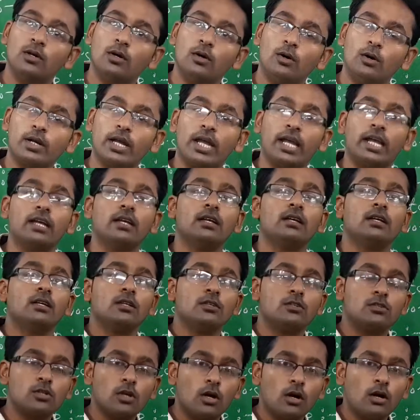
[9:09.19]
Okay,
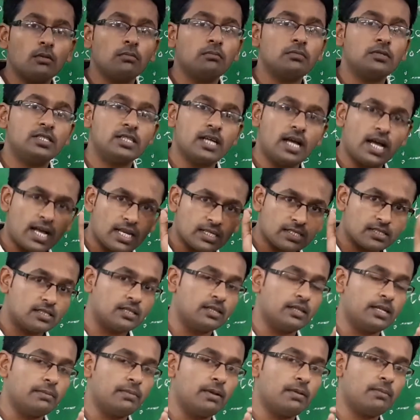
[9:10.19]
so just
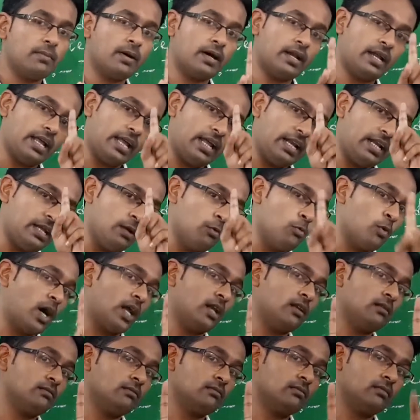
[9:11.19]
remember any
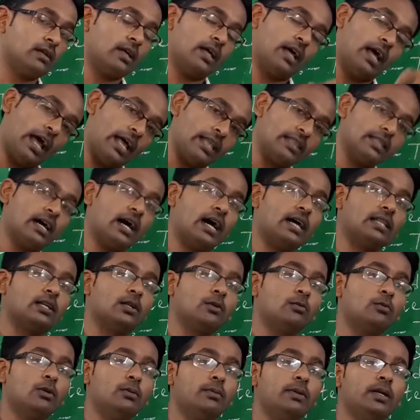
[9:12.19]
one and the
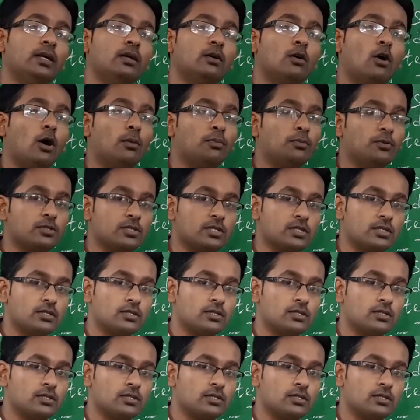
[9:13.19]
other will be opposite.